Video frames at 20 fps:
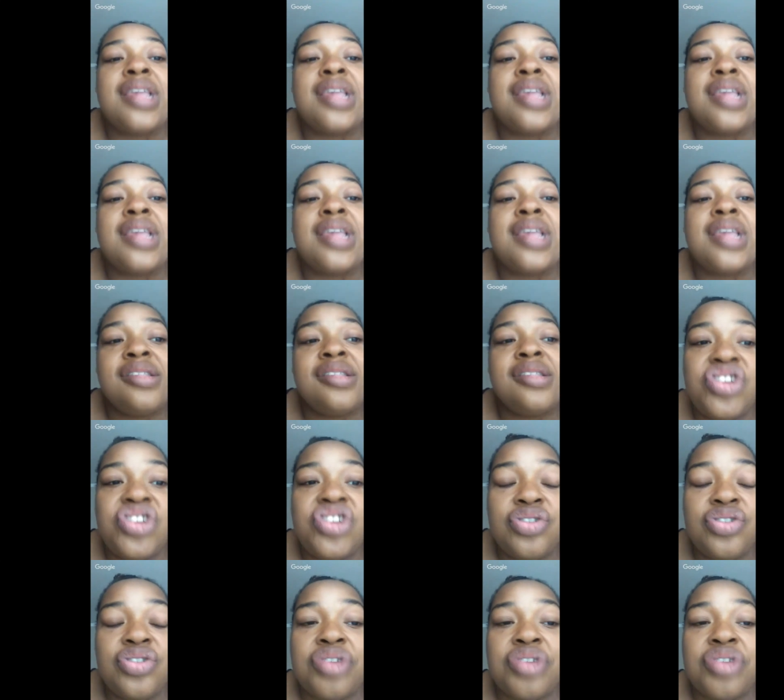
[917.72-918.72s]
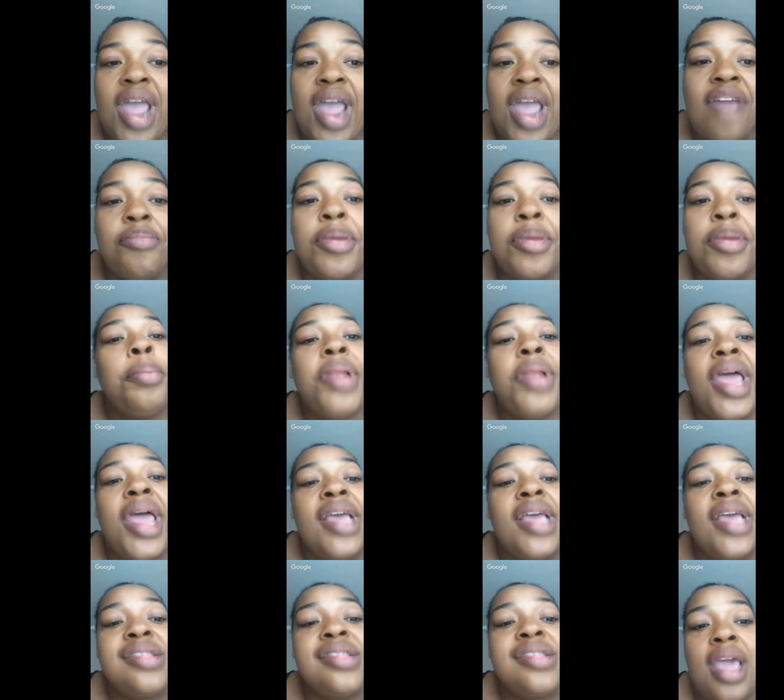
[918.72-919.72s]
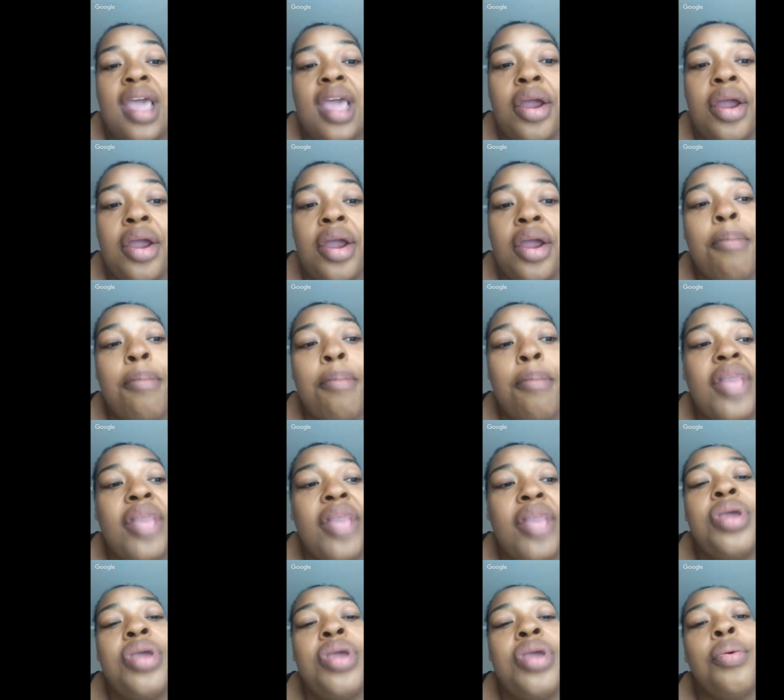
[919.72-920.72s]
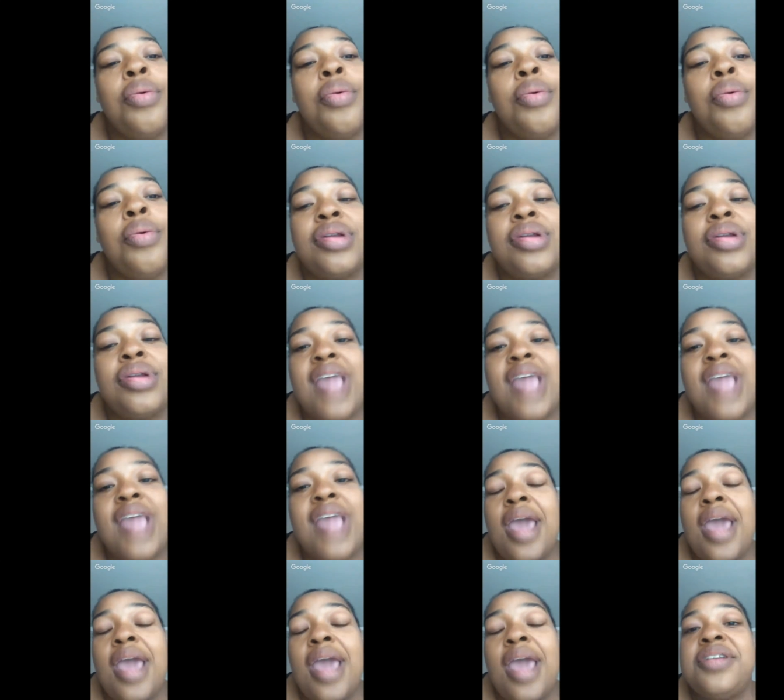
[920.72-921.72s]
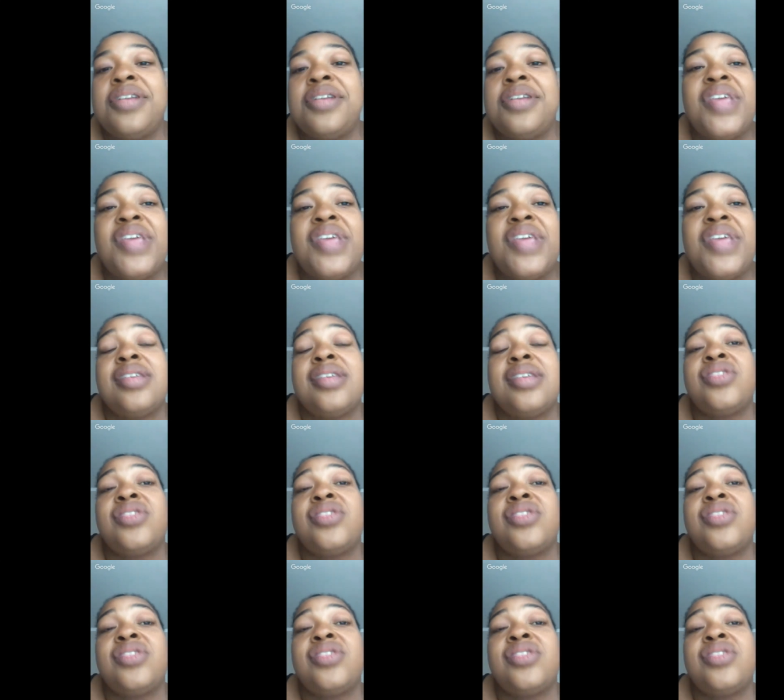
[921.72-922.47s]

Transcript: Since my children have been placed there, my three year old has came to the visit